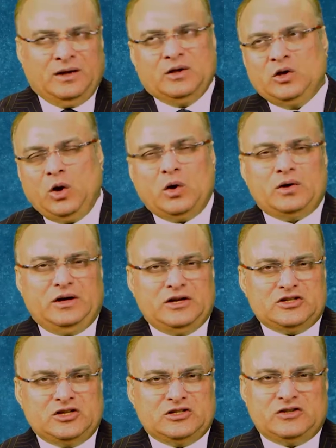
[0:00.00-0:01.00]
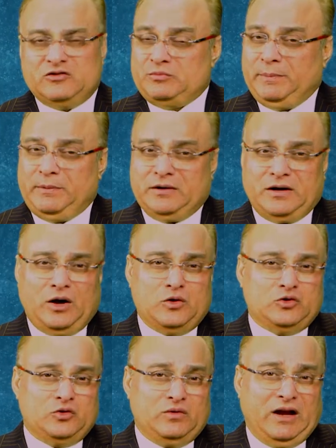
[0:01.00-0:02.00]
Your relationship with people
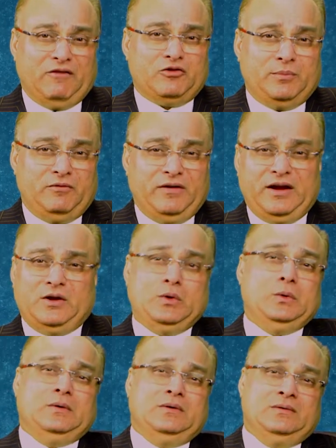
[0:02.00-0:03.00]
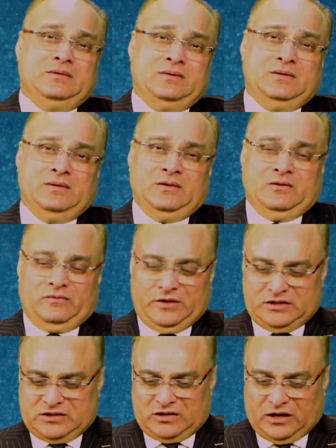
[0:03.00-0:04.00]
around you will have to be very good.
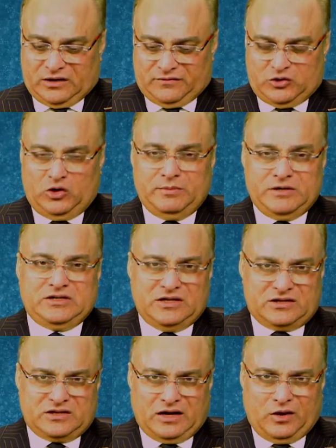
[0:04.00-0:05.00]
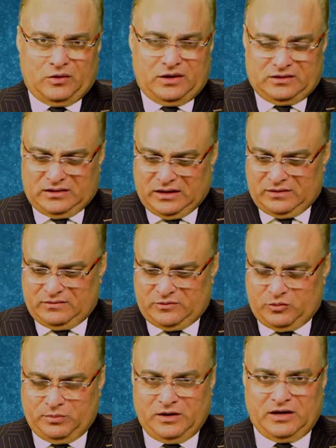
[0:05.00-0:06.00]
First start with your immediate surrounding, then
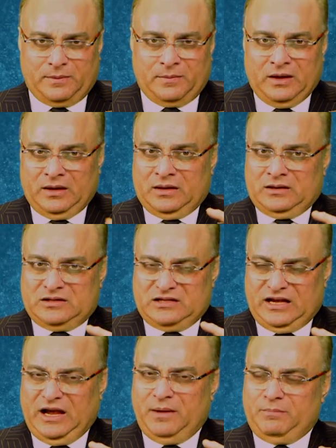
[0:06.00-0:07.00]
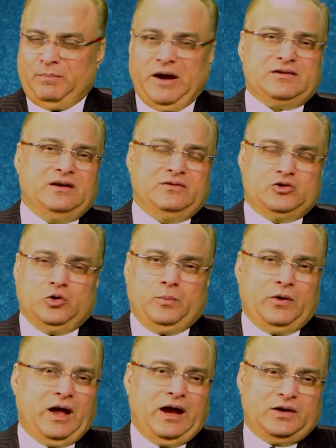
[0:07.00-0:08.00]
you build up. Same pattern you
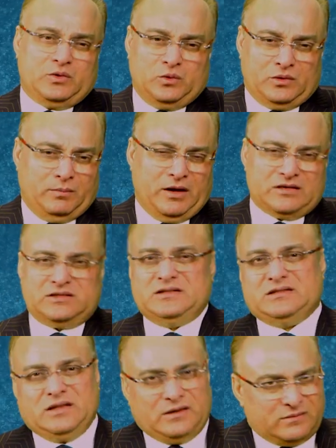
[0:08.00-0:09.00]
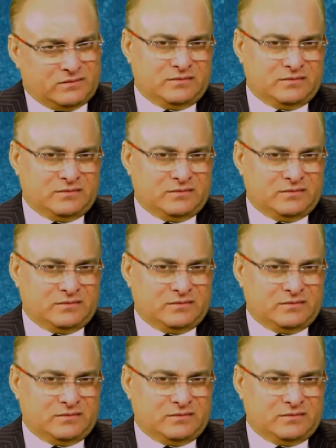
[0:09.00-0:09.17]
apply to the masses then.